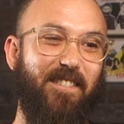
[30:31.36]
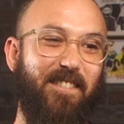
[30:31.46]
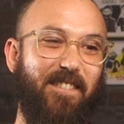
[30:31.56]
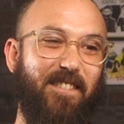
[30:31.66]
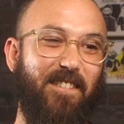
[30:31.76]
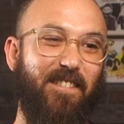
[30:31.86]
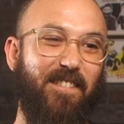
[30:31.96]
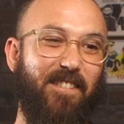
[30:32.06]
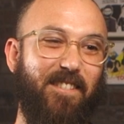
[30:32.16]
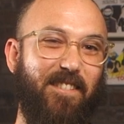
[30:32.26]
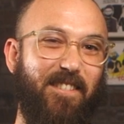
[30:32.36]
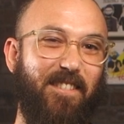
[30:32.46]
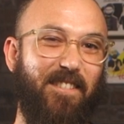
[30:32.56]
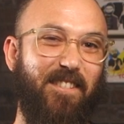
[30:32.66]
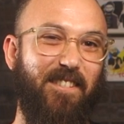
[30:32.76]

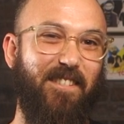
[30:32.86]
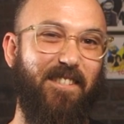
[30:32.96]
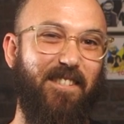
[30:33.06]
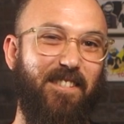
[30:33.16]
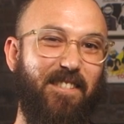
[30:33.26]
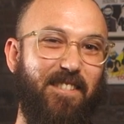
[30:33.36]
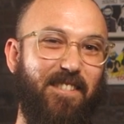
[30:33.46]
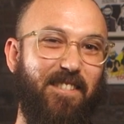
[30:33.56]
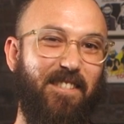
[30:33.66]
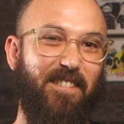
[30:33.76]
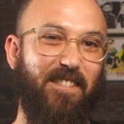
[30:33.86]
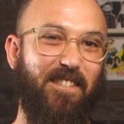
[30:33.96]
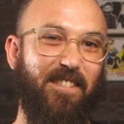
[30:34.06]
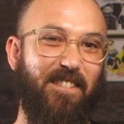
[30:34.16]
[no speech]